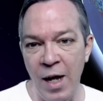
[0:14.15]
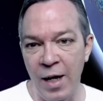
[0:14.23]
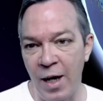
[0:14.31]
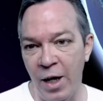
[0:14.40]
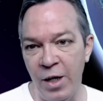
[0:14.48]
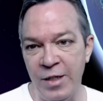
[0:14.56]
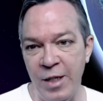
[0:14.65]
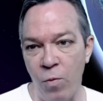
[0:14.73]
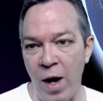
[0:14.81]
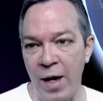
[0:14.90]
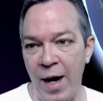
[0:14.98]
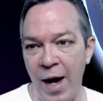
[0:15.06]
Now, you can see
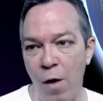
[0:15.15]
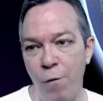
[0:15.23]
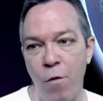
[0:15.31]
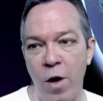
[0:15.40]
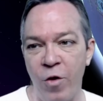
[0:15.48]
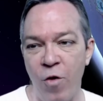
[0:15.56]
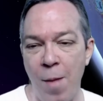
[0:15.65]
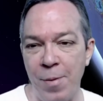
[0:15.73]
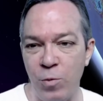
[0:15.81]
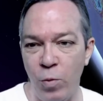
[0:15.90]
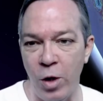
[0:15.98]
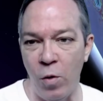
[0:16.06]
right now for our
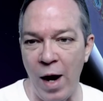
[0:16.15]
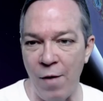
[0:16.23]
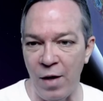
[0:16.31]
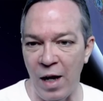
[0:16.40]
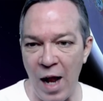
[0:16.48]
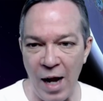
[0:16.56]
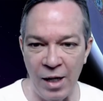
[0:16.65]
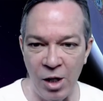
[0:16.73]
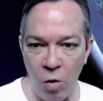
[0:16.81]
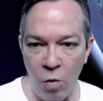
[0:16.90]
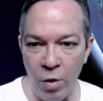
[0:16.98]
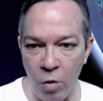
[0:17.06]
tropics, we don't have a lot
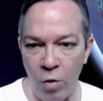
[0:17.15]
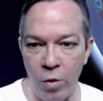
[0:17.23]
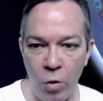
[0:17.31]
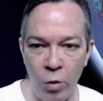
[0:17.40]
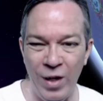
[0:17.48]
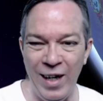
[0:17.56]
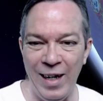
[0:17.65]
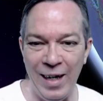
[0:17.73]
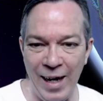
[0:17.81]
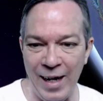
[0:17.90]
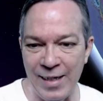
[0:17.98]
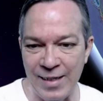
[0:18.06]
going on on the
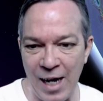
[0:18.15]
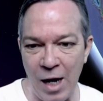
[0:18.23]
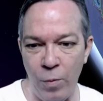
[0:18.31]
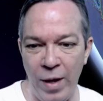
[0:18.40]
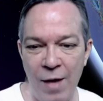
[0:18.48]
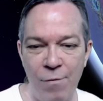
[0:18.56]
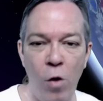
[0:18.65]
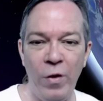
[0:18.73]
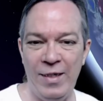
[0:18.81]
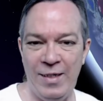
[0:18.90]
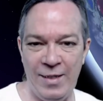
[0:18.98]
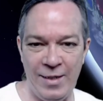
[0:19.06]
Atlantic side. We have
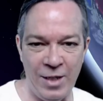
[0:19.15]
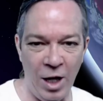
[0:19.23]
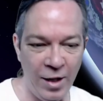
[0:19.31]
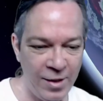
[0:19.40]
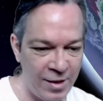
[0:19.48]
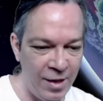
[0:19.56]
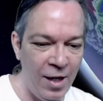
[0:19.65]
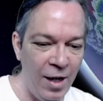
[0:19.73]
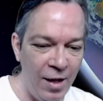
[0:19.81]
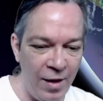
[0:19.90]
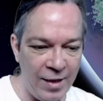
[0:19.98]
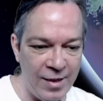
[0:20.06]
all this dust
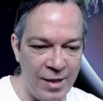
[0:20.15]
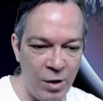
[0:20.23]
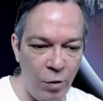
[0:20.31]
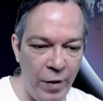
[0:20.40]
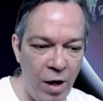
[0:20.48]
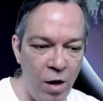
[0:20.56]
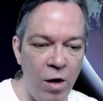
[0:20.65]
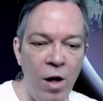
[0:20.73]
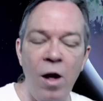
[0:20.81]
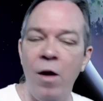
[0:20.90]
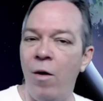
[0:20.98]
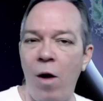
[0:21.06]
that's still there.
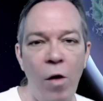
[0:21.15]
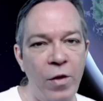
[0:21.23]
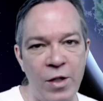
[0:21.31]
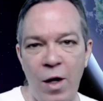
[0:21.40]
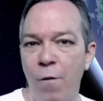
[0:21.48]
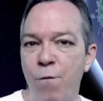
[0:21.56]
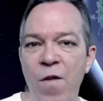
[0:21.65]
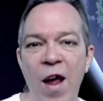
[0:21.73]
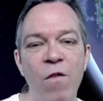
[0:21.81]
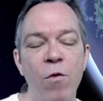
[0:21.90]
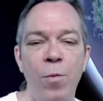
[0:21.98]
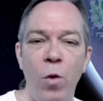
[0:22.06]
All this
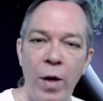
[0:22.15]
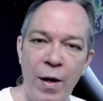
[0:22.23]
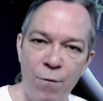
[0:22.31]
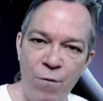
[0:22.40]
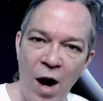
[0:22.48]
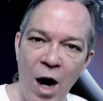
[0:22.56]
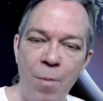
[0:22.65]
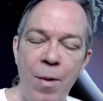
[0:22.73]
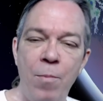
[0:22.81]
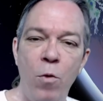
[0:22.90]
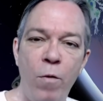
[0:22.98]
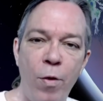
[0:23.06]
unfavorable
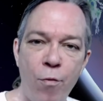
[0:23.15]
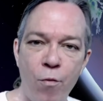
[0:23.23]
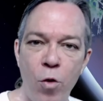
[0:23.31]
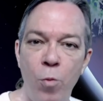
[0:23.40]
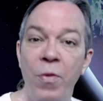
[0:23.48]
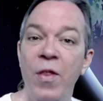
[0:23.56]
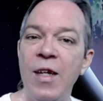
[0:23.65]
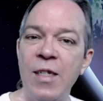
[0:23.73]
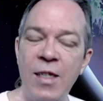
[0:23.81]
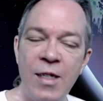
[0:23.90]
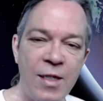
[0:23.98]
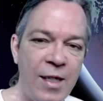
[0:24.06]
environment moving through, but
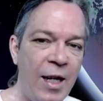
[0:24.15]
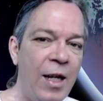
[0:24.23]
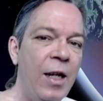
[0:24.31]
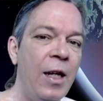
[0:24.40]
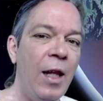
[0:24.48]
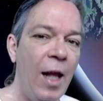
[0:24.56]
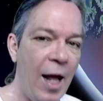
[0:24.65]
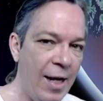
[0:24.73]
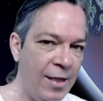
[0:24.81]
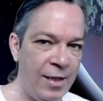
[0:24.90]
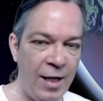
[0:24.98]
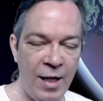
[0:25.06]
this is getting
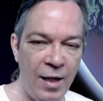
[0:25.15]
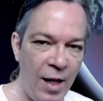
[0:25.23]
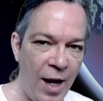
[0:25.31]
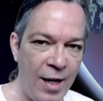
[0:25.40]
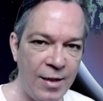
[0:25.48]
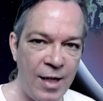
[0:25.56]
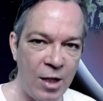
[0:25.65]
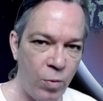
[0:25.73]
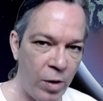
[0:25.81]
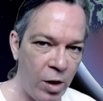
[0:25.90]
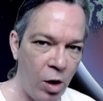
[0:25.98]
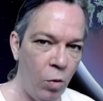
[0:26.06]
less and less as
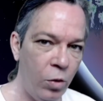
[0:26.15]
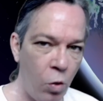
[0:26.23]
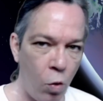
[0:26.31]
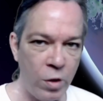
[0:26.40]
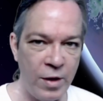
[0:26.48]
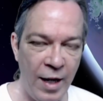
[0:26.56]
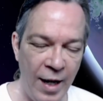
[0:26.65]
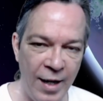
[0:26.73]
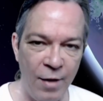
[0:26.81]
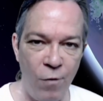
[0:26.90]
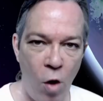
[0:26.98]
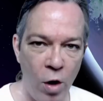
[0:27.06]
we go towards the
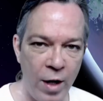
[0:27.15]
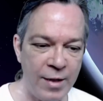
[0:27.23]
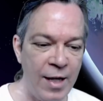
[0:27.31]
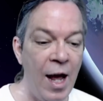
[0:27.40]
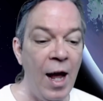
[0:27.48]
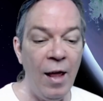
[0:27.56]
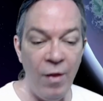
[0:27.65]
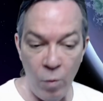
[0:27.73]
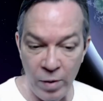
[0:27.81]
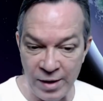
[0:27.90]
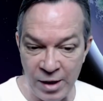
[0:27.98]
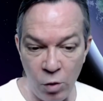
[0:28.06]
end of August, and then
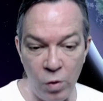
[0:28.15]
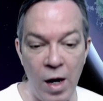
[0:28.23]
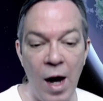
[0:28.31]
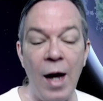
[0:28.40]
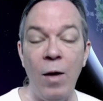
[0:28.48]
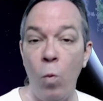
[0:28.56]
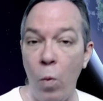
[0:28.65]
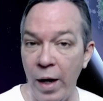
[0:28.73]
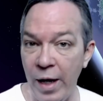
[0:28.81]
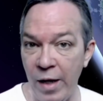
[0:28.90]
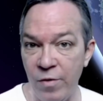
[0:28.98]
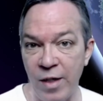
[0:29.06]
we still got
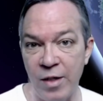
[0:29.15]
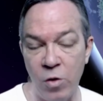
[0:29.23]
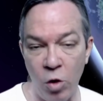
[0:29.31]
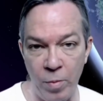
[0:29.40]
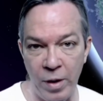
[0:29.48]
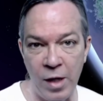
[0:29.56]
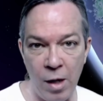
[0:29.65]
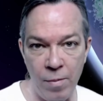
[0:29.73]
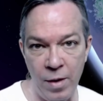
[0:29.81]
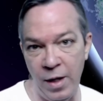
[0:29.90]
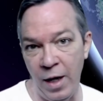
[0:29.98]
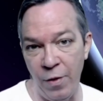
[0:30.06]
waves that's going to be
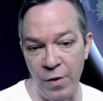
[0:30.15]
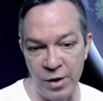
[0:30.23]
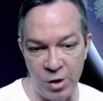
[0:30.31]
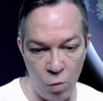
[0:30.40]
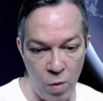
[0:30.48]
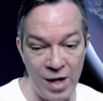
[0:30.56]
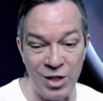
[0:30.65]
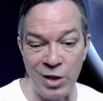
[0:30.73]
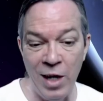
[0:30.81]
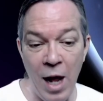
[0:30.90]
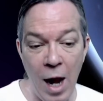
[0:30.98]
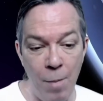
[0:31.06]
coming in this direction.
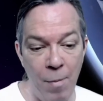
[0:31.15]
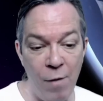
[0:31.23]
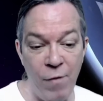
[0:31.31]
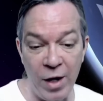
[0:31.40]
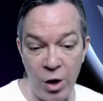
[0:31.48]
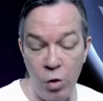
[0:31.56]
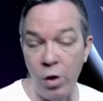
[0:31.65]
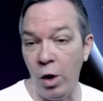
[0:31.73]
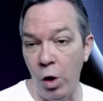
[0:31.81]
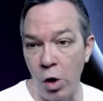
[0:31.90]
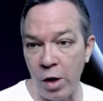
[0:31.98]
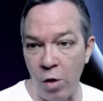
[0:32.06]
Matter of fact, you can
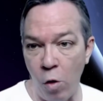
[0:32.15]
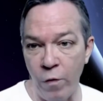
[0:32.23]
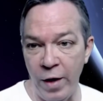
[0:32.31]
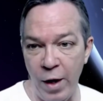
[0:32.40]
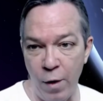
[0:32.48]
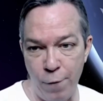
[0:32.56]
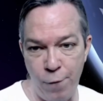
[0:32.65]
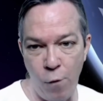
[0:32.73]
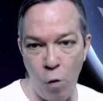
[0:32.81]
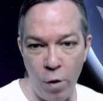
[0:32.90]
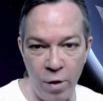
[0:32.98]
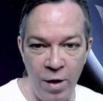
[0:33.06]
look over here
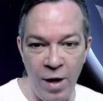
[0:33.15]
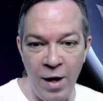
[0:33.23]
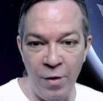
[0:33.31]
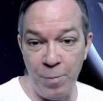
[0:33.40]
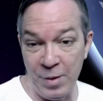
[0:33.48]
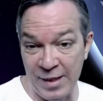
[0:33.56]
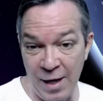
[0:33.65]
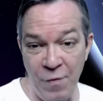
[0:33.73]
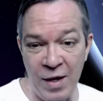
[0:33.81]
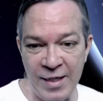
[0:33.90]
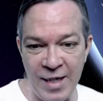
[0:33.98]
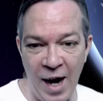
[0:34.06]
for the
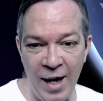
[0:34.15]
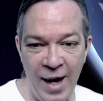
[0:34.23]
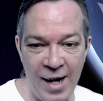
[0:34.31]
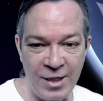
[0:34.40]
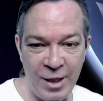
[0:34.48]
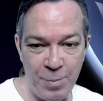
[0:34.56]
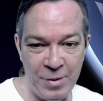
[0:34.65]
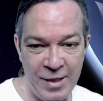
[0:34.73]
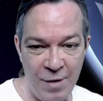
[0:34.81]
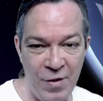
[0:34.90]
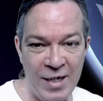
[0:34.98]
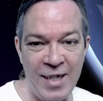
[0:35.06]
Pacific side. Actually, the
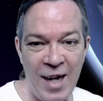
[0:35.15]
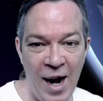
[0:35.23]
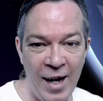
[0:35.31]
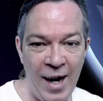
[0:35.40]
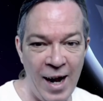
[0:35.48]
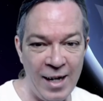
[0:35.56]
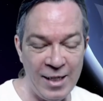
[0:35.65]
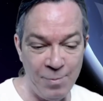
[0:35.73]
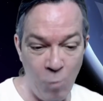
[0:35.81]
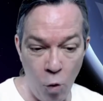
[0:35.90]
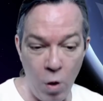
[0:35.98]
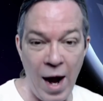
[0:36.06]
Pacific side has
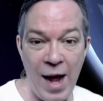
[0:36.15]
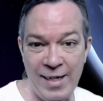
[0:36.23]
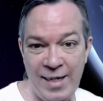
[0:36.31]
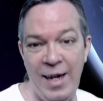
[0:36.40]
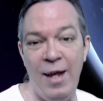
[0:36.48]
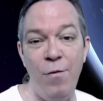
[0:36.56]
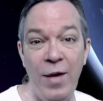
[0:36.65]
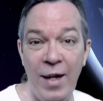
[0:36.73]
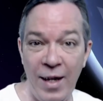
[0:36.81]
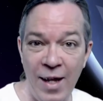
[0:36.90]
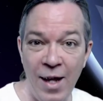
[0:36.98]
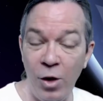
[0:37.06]
more
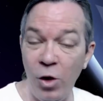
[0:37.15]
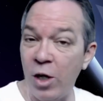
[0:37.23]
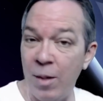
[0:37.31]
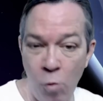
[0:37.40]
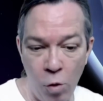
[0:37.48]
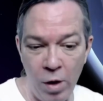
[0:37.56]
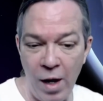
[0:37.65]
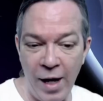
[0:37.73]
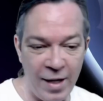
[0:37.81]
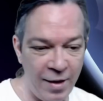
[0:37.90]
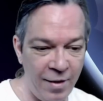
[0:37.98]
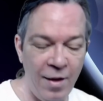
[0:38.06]
activity, looking more
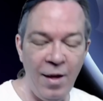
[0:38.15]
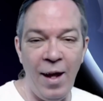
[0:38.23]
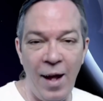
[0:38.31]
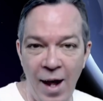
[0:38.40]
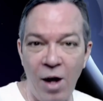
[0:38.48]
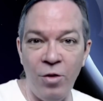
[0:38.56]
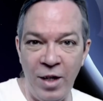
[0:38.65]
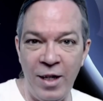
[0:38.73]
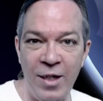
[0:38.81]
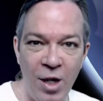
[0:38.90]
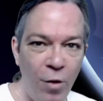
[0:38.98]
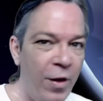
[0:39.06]
like an El
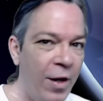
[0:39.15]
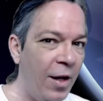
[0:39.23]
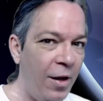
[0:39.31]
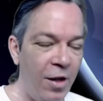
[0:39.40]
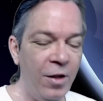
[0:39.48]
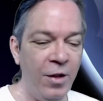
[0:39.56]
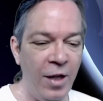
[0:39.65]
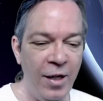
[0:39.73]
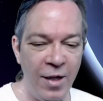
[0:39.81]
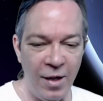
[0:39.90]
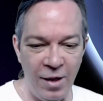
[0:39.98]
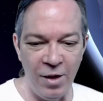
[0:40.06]
Nino than a La
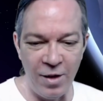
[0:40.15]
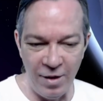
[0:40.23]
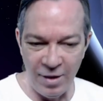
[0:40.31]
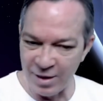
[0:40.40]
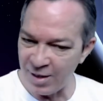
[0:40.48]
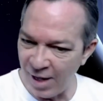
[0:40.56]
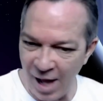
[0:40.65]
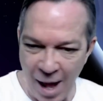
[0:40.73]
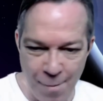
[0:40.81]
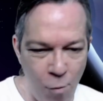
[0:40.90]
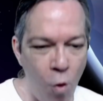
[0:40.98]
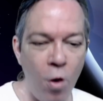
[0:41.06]
Nina. Look, just a
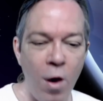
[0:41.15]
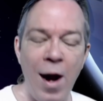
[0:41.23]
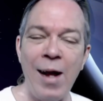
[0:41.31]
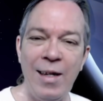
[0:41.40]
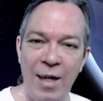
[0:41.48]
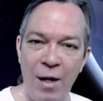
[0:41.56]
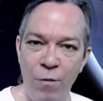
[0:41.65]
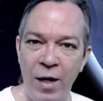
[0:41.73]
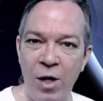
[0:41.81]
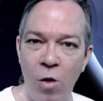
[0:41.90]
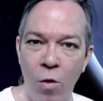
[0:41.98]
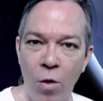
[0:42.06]
lot more
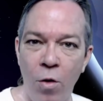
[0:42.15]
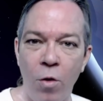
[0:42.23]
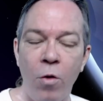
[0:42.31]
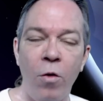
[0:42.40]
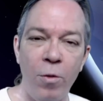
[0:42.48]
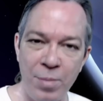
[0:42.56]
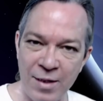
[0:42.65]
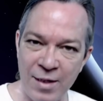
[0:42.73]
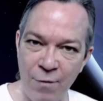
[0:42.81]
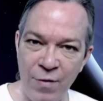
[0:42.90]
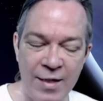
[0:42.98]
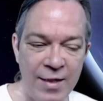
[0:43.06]
activity going on on the
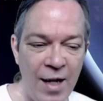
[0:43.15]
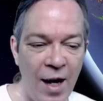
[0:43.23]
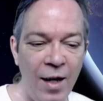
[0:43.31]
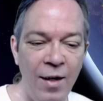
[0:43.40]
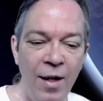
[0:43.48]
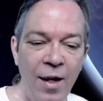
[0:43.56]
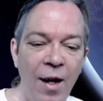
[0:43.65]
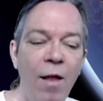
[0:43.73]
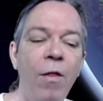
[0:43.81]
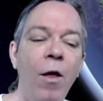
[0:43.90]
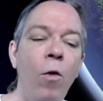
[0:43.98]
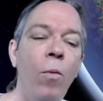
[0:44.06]
Pacific side
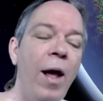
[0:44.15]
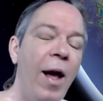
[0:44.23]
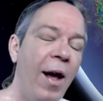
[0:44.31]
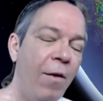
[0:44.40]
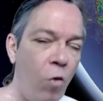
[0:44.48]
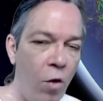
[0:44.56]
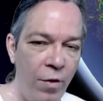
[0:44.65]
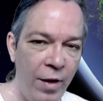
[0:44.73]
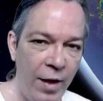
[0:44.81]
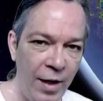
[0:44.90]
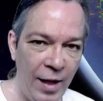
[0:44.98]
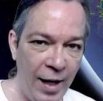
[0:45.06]
than we have on
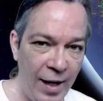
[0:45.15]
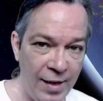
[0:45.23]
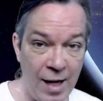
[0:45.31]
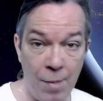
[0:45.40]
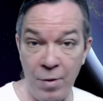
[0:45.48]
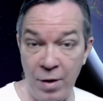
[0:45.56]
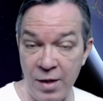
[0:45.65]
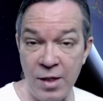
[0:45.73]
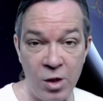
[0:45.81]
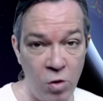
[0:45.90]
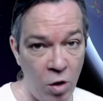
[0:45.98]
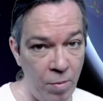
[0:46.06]
the Atlantic side. But this
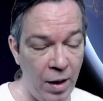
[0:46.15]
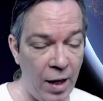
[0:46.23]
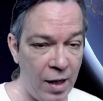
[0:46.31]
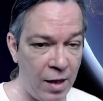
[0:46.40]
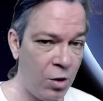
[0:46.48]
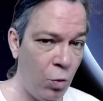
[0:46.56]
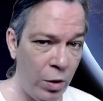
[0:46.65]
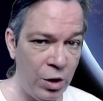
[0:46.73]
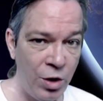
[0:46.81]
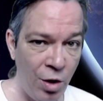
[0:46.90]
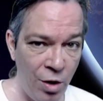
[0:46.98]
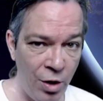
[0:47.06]
is going to be like a
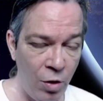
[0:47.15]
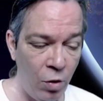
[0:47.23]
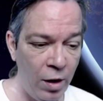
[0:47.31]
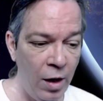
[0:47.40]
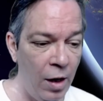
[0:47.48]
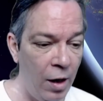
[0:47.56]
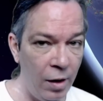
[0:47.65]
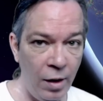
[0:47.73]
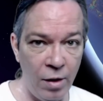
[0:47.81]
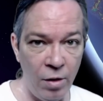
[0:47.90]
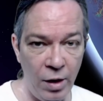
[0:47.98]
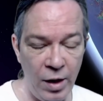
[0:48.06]
switch turned on
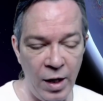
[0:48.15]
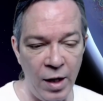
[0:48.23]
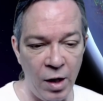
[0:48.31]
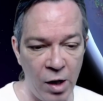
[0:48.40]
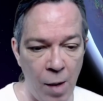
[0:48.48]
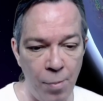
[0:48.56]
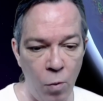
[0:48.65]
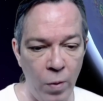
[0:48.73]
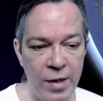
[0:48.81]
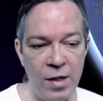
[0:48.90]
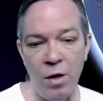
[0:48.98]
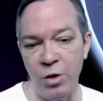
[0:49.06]
literally in a couple
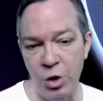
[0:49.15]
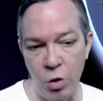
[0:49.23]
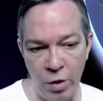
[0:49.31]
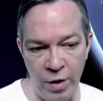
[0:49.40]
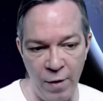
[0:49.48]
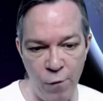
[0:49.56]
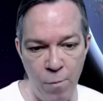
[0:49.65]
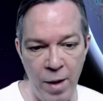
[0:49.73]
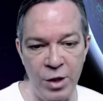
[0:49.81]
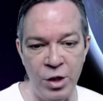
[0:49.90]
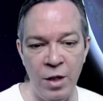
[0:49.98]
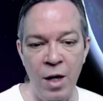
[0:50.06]
weeks. I'll show you the
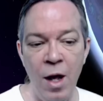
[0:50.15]
information.